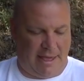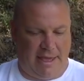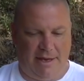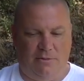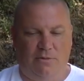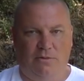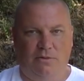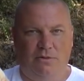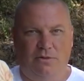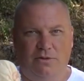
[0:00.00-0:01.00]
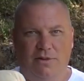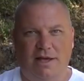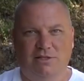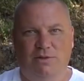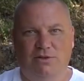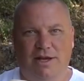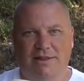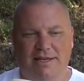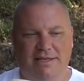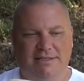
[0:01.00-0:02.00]
And next we
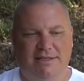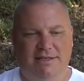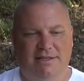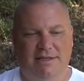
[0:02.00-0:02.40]
tried these.